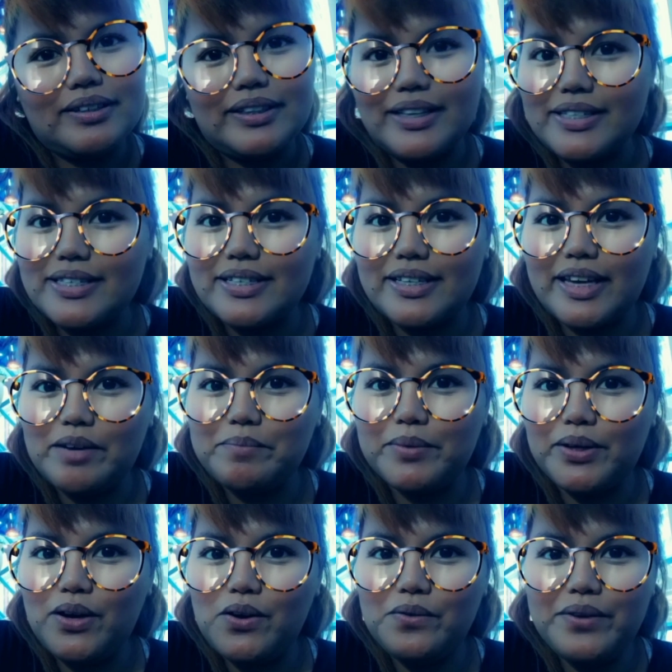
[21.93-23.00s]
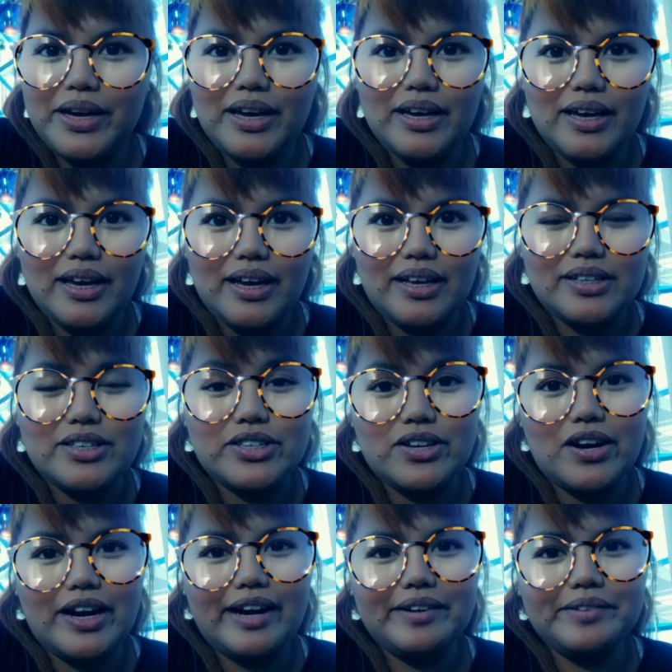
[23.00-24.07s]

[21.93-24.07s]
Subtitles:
let's keep going and start.